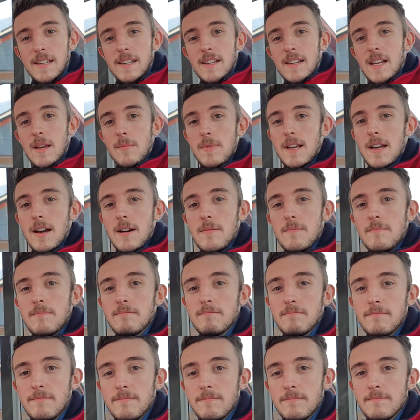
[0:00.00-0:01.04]

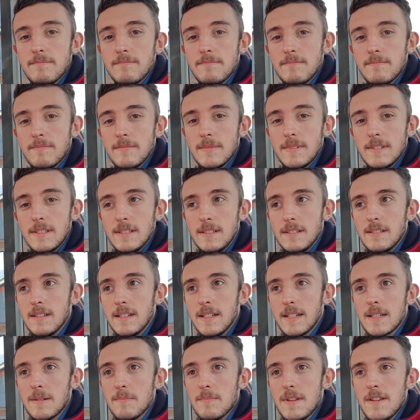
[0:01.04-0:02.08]

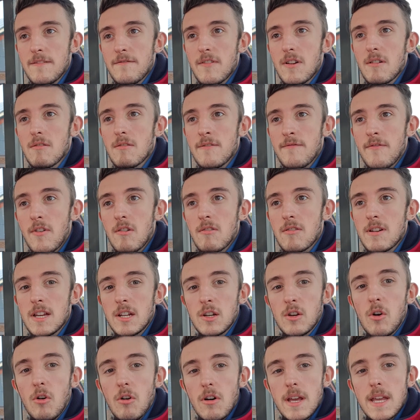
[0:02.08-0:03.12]
it can be very, very
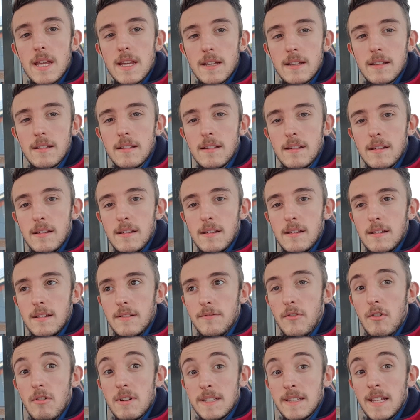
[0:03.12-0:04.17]
annoying,
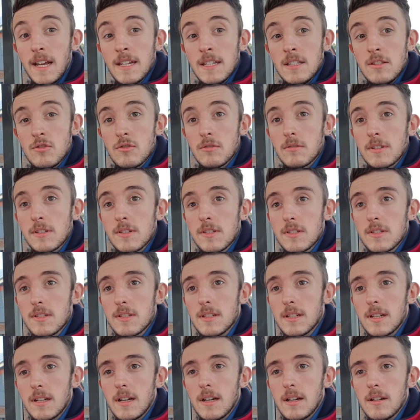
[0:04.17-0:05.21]
very dangerous,
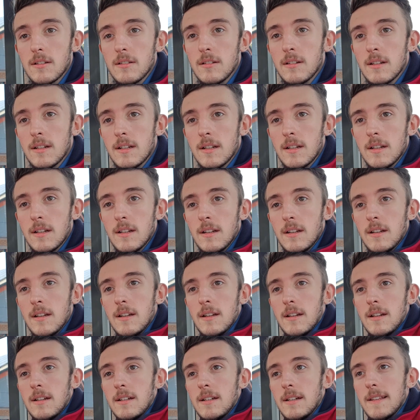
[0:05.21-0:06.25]
you know.
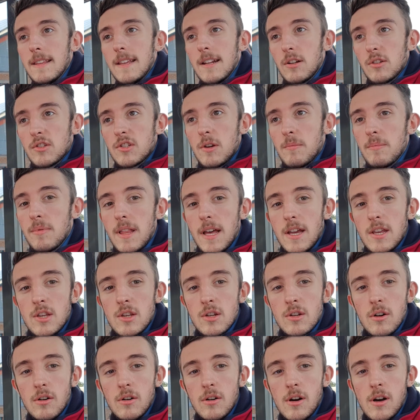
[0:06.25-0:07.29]
And then on top of that,
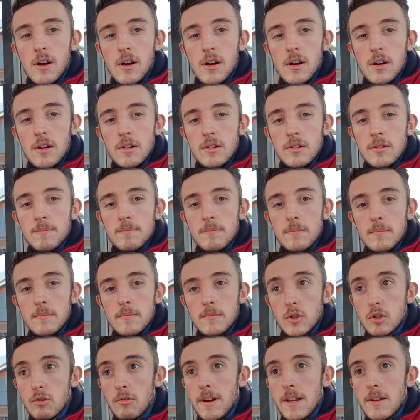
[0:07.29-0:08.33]
you've got a
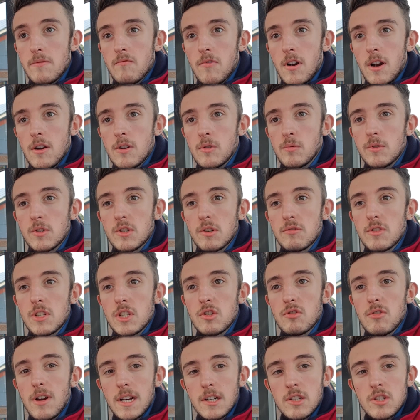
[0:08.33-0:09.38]
green road, which obviously
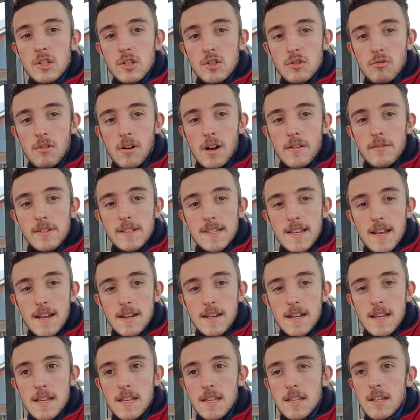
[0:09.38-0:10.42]
tracks your driving
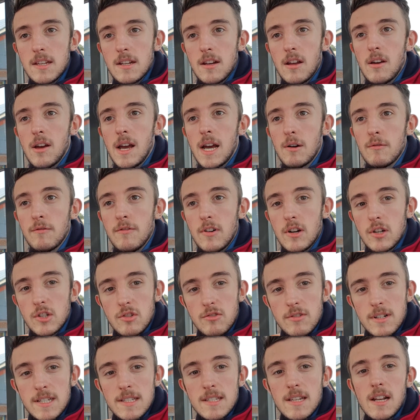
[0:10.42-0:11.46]
technique, you know, how fast
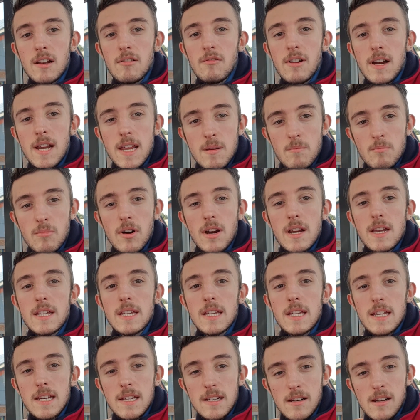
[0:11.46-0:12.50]
you're accelerating,
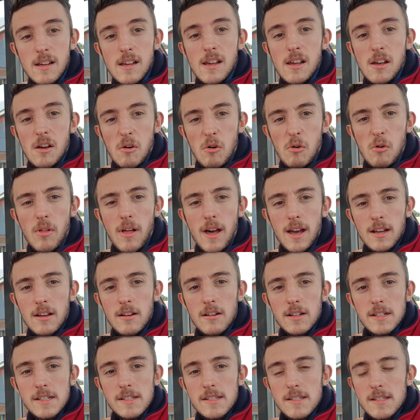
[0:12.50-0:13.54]
braking, all that
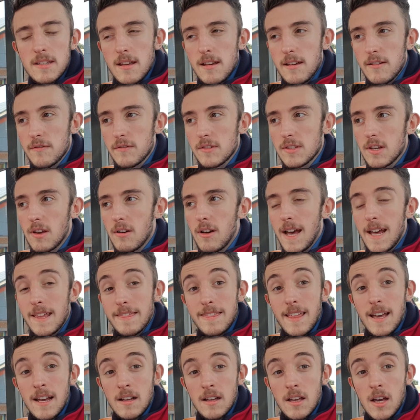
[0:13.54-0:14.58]
kind of stuff. So I had
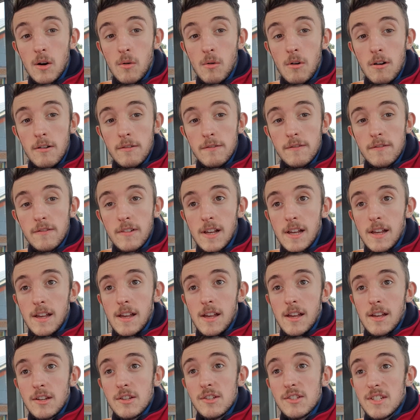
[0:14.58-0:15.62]
that go off,
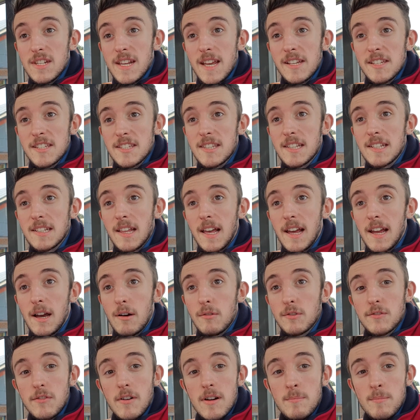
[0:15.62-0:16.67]
because yesterday I
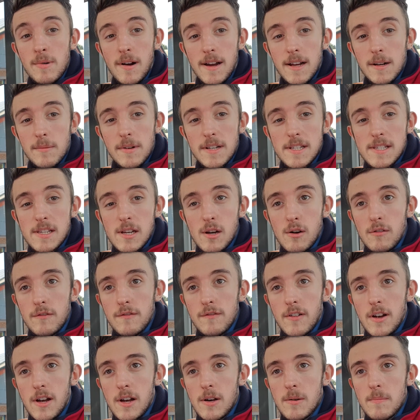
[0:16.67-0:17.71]
was very proud of myself.
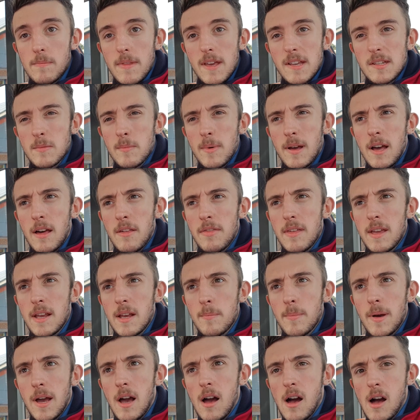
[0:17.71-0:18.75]
There's about, I think,
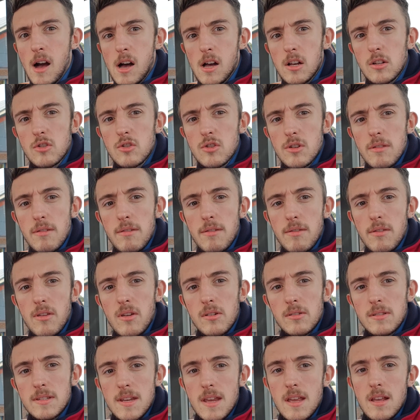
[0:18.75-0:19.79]
about
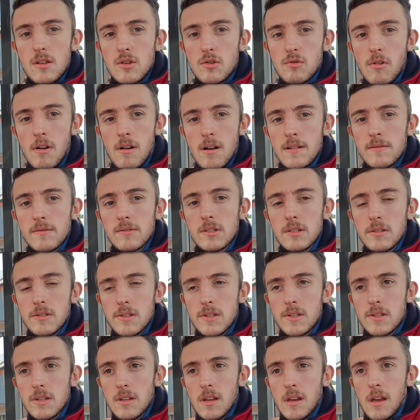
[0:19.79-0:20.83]
113
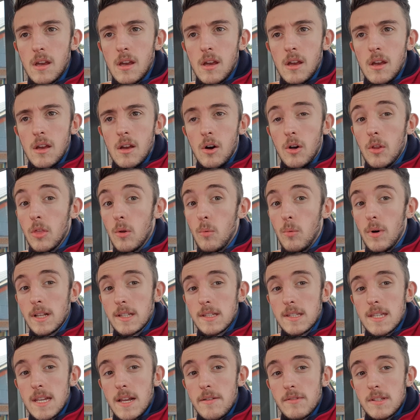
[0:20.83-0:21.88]
drivers on the
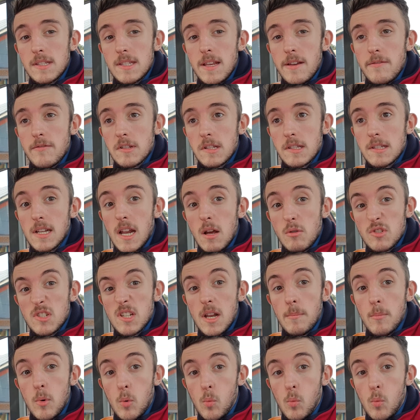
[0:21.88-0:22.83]
177s, and I was number